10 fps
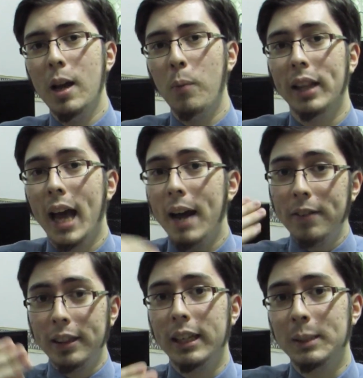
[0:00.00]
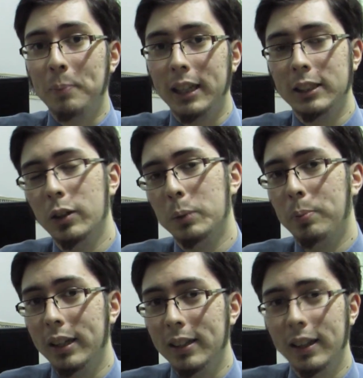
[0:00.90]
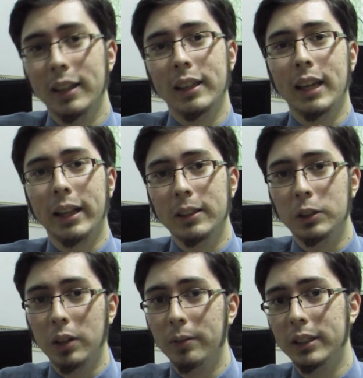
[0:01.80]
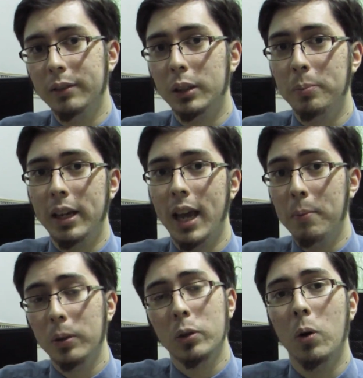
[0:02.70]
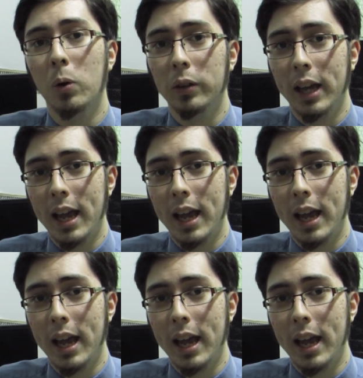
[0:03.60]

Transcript: When everything is maxed though, it's pretty clear that the Catalyst driver seems to be able to hold